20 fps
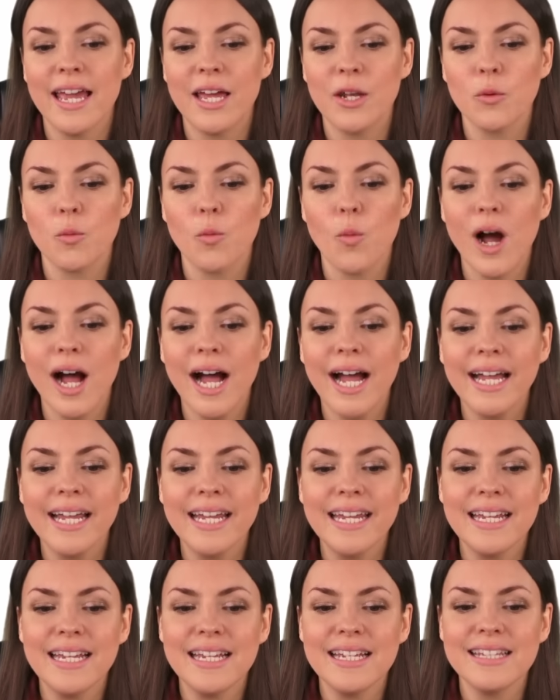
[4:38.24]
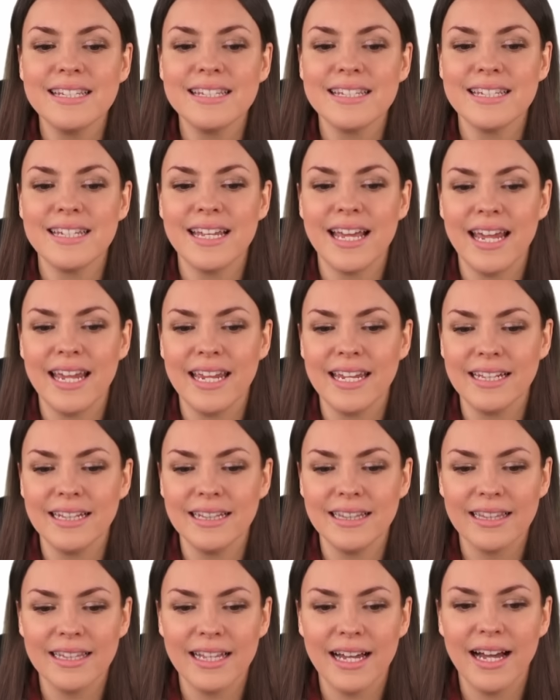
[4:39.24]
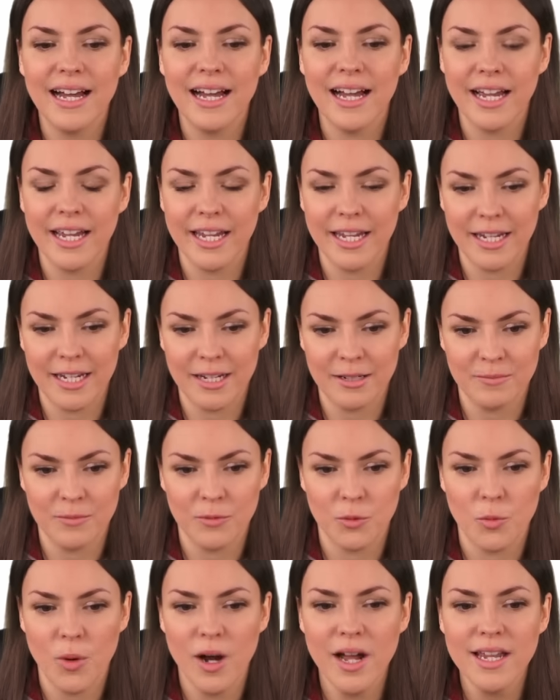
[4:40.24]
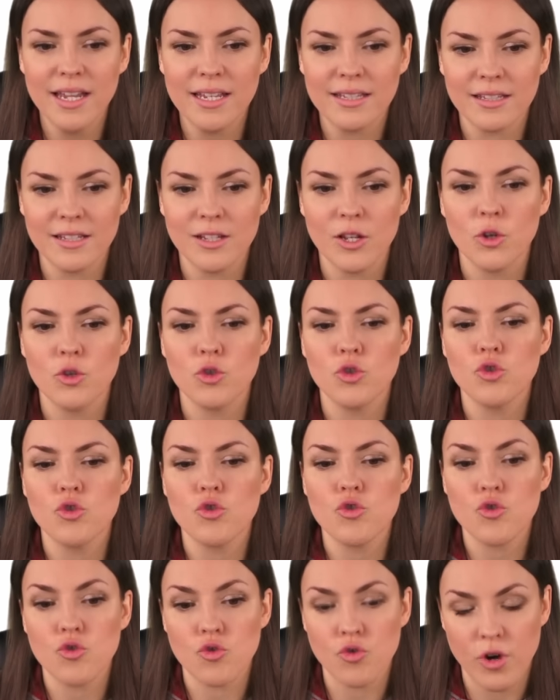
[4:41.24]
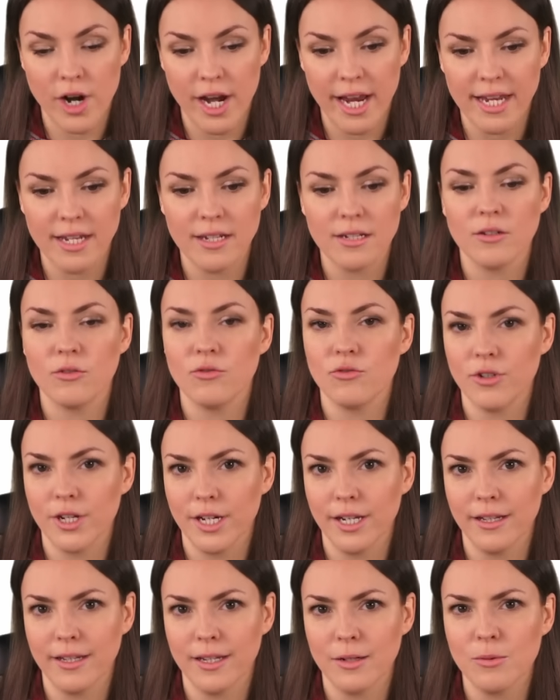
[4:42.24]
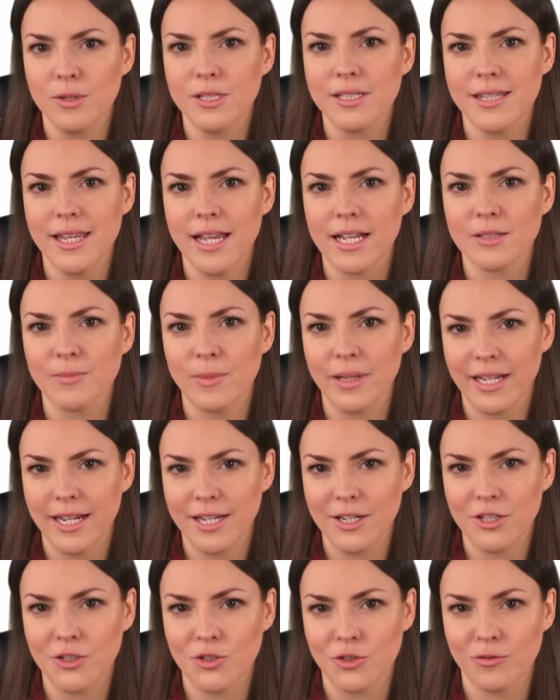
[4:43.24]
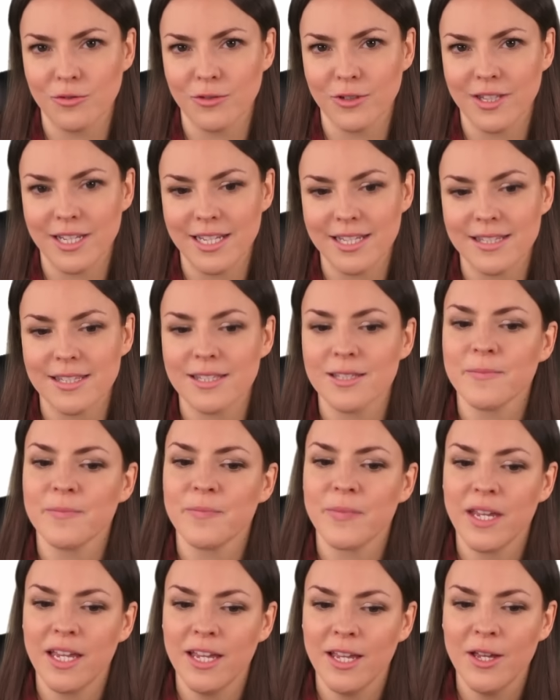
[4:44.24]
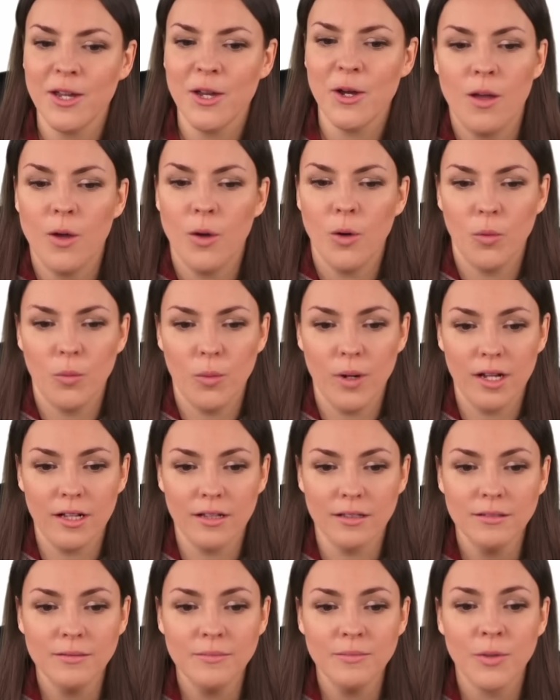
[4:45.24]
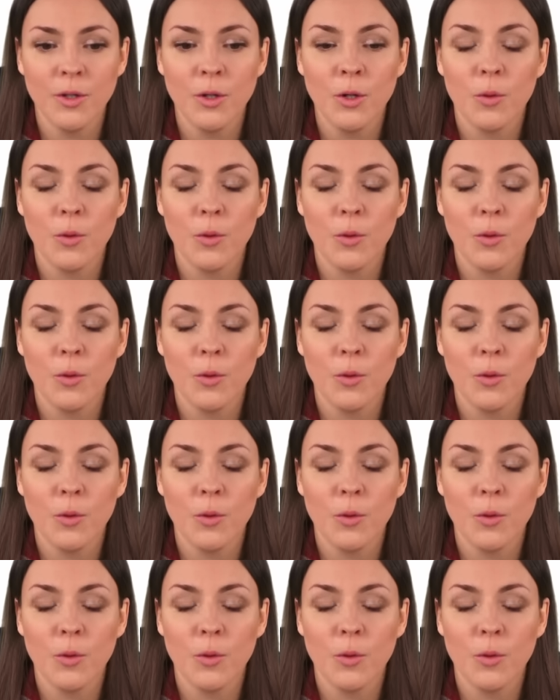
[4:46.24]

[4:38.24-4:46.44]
And why is it a line? Why is it straight, really? What's the explanation for this? Well,